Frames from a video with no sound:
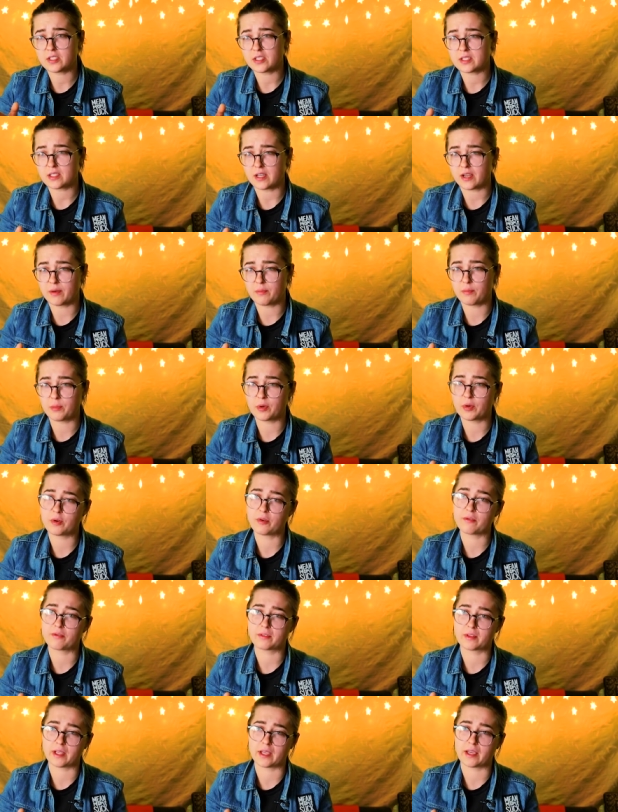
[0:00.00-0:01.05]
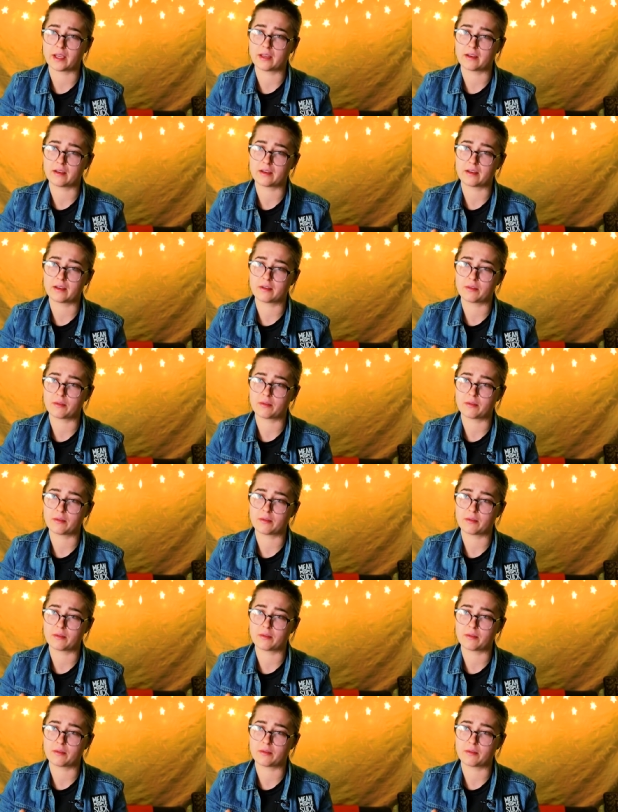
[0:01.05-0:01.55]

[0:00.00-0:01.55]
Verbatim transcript: just a move that